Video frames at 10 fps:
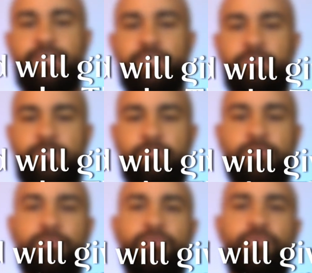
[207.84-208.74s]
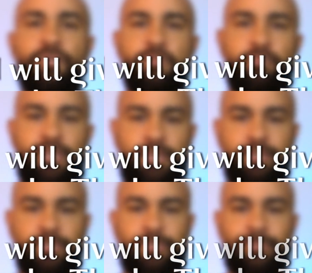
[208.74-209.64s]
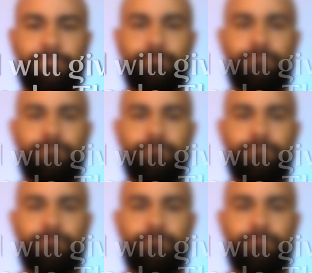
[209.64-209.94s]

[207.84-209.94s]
his people with peace."